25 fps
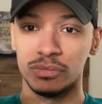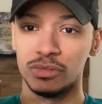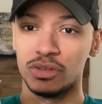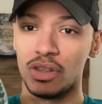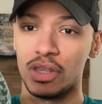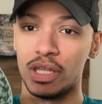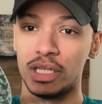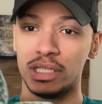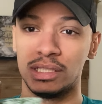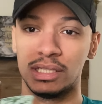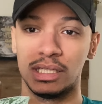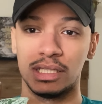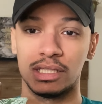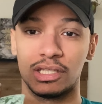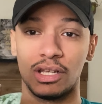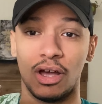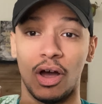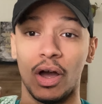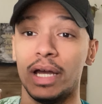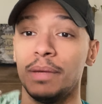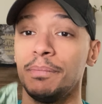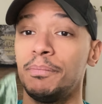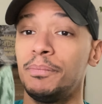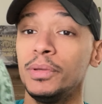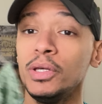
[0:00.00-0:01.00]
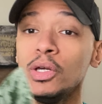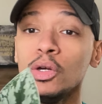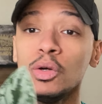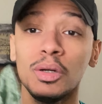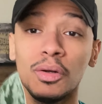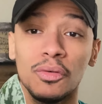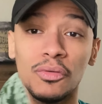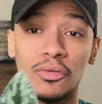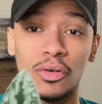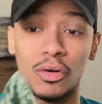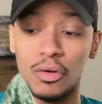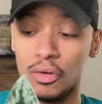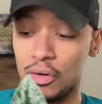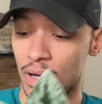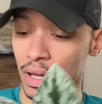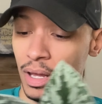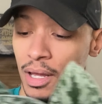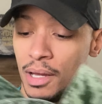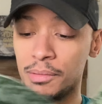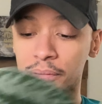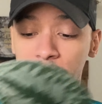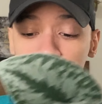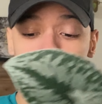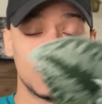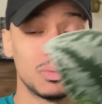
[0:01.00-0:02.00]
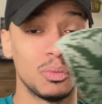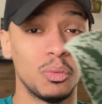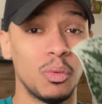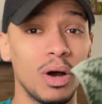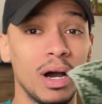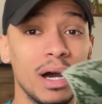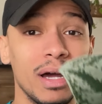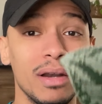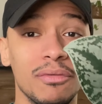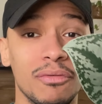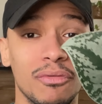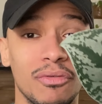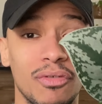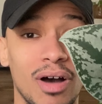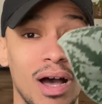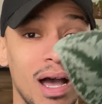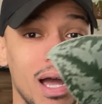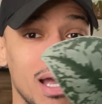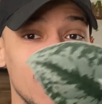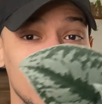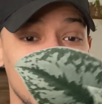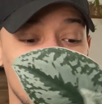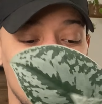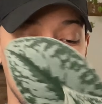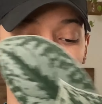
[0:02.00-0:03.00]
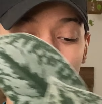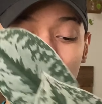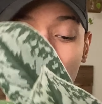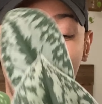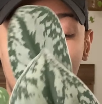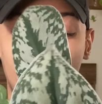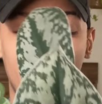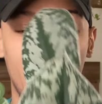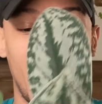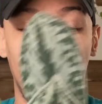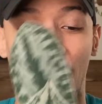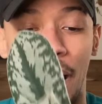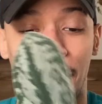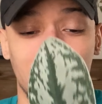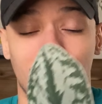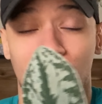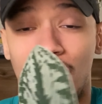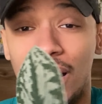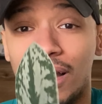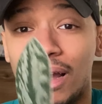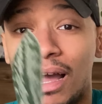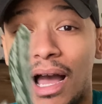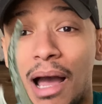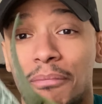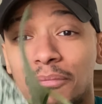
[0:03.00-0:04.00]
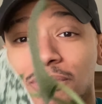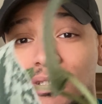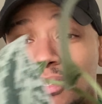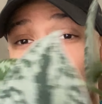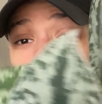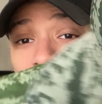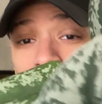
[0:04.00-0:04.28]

This is beautiful. This one vine though, I'm so